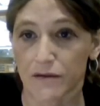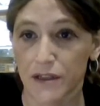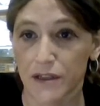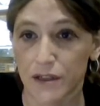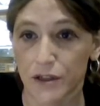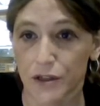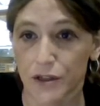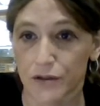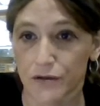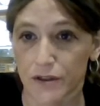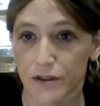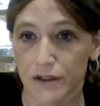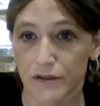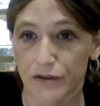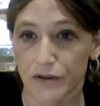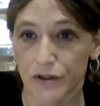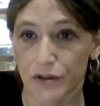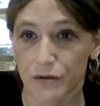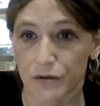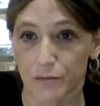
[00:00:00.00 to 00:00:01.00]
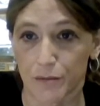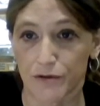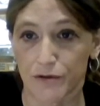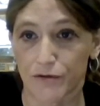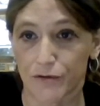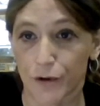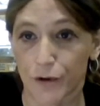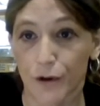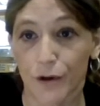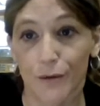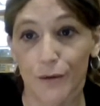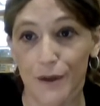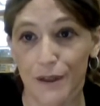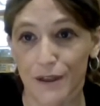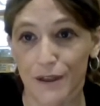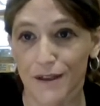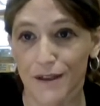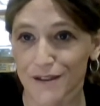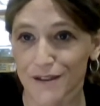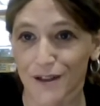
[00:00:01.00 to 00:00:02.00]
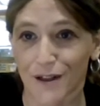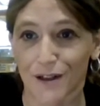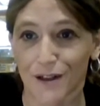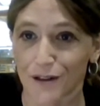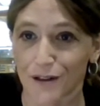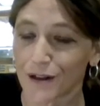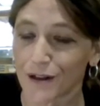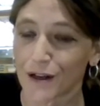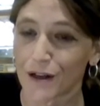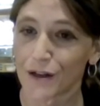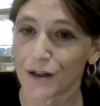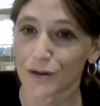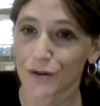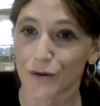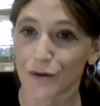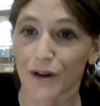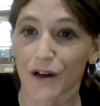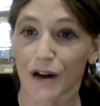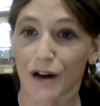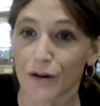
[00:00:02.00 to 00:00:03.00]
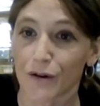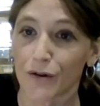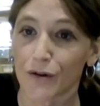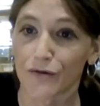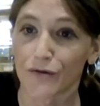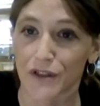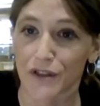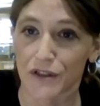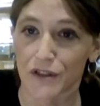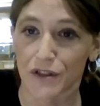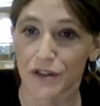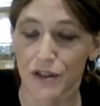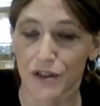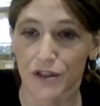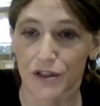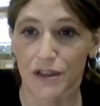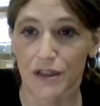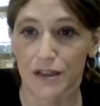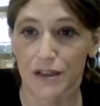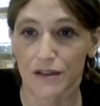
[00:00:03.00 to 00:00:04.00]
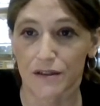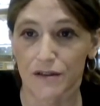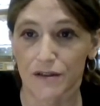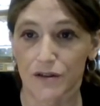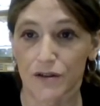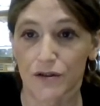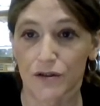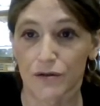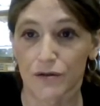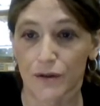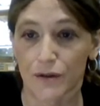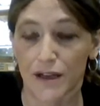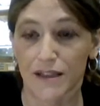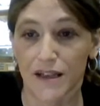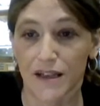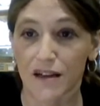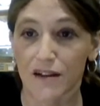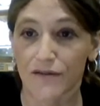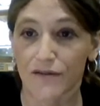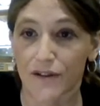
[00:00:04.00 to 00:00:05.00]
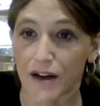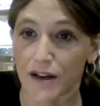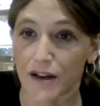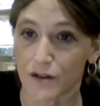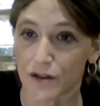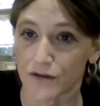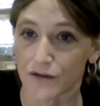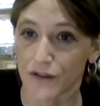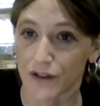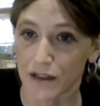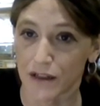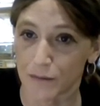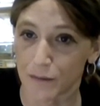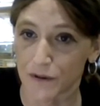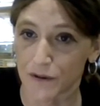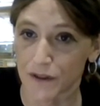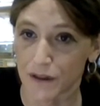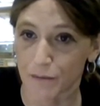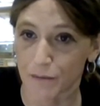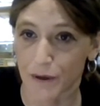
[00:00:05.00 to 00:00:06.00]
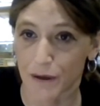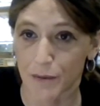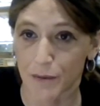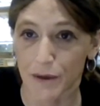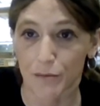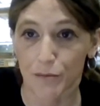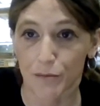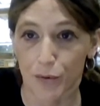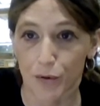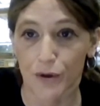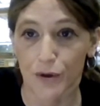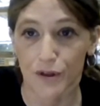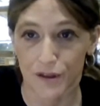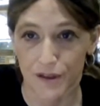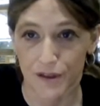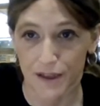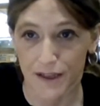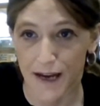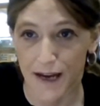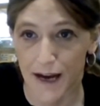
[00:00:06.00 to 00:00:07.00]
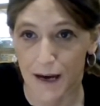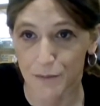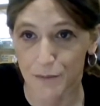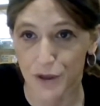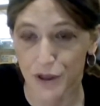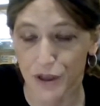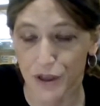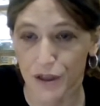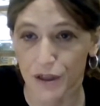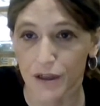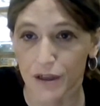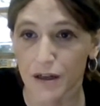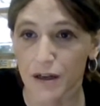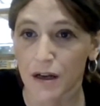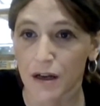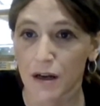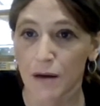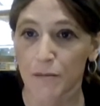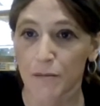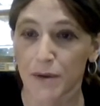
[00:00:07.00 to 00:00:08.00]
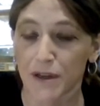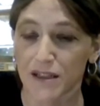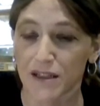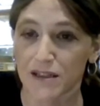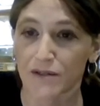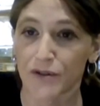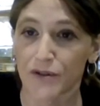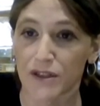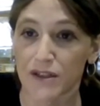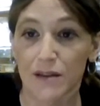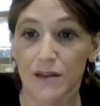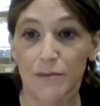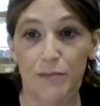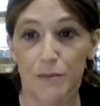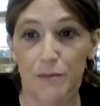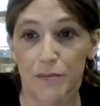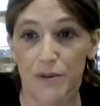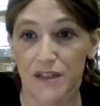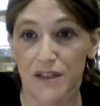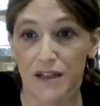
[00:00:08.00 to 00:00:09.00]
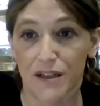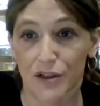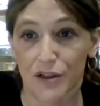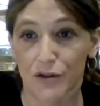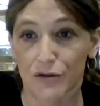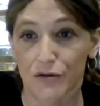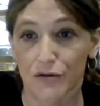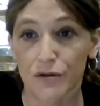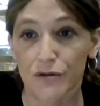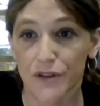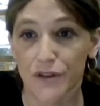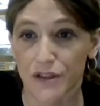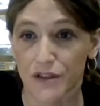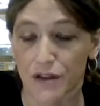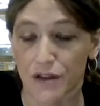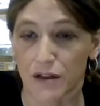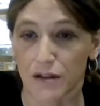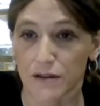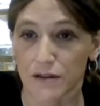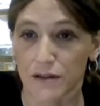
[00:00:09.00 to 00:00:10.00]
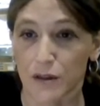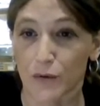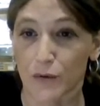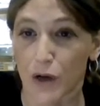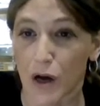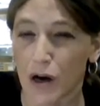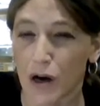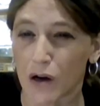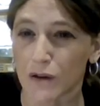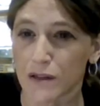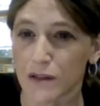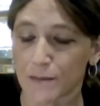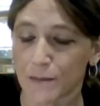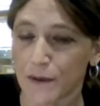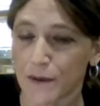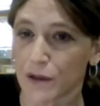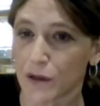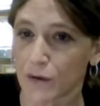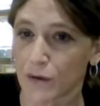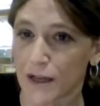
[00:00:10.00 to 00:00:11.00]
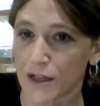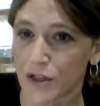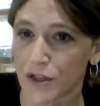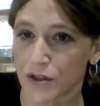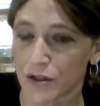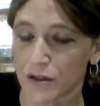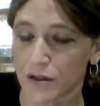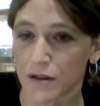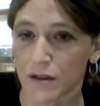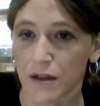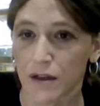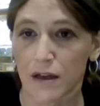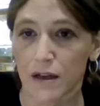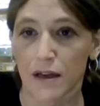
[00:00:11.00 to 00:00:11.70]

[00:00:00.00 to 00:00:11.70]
literature review before we start doing our own research is to identify those variables that may be important to capture. Because if we simply presented crude results, there would always be the question,